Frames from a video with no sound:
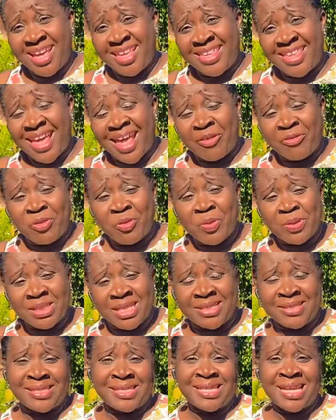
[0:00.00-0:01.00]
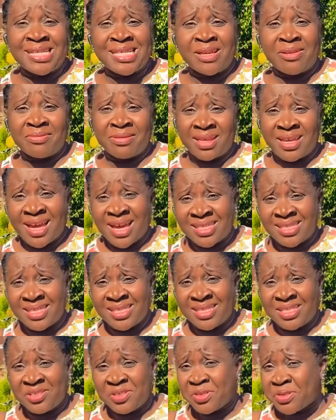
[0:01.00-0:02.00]
Yeah, if you wanted to start out the
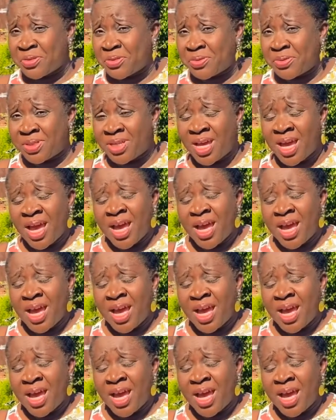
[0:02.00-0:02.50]
garden in June,